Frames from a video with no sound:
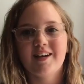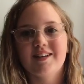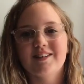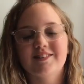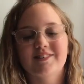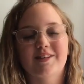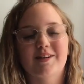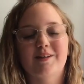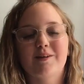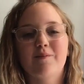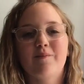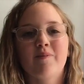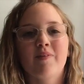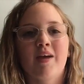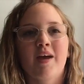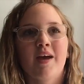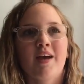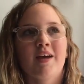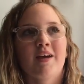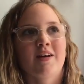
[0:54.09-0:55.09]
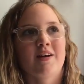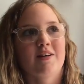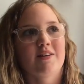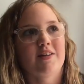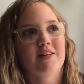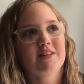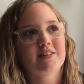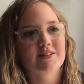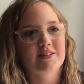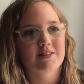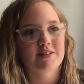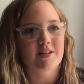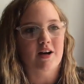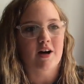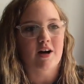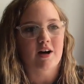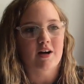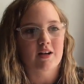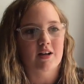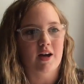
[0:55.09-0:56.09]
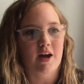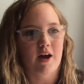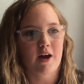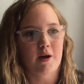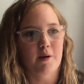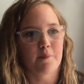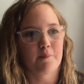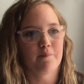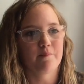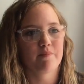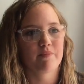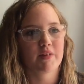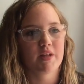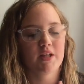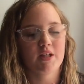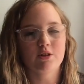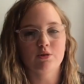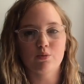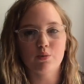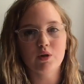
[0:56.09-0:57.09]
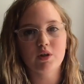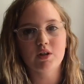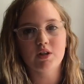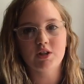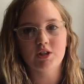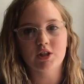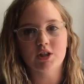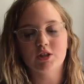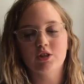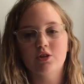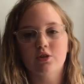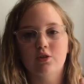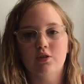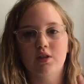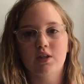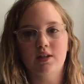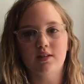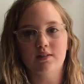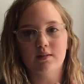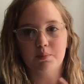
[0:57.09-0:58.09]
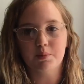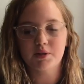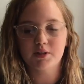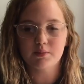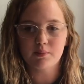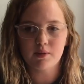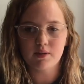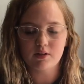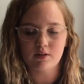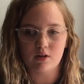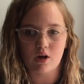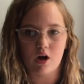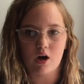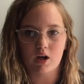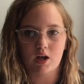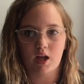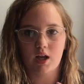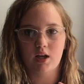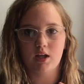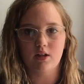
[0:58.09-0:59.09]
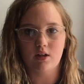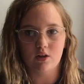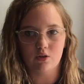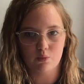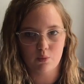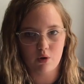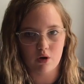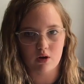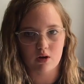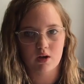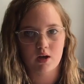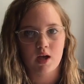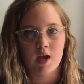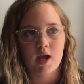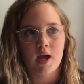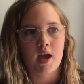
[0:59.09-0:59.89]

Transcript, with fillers: So this dog, he's really gentle. He's a policeman's dog, and he does work.